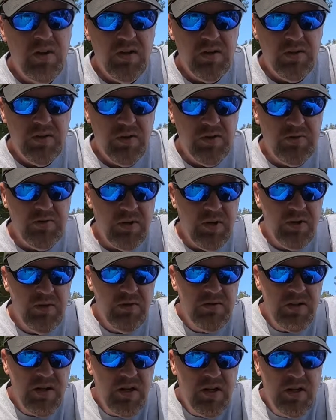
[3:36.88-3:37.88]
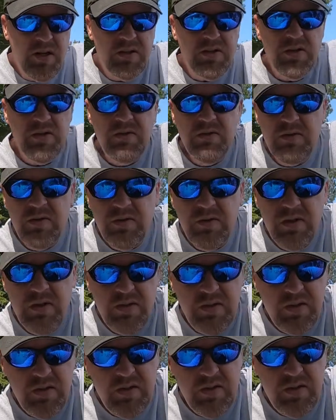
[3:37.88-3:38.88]
2 trailers I like to use on these
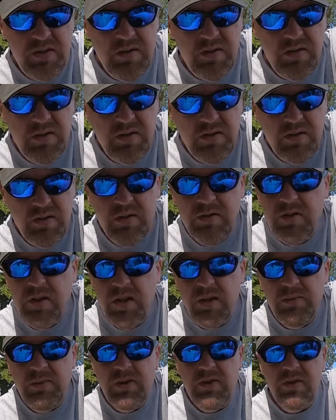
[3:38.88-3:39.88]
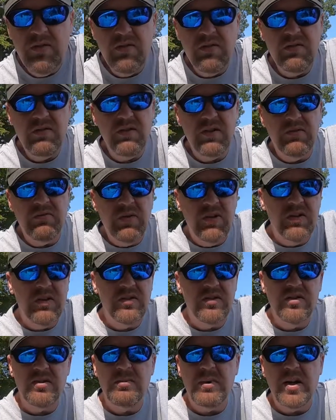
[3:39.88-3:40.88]
things this time of year, and really
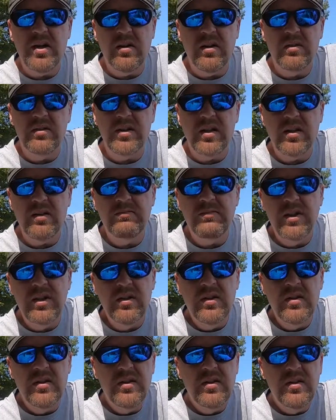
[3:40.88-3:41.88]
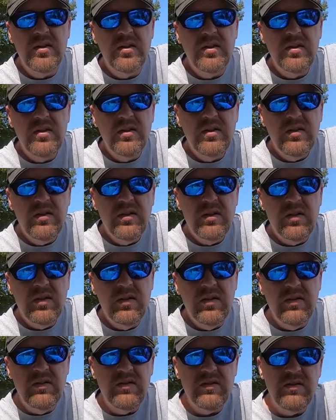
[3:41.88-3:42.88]
just about all the time,
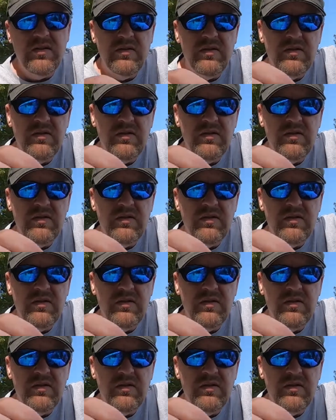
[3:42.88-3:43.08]
is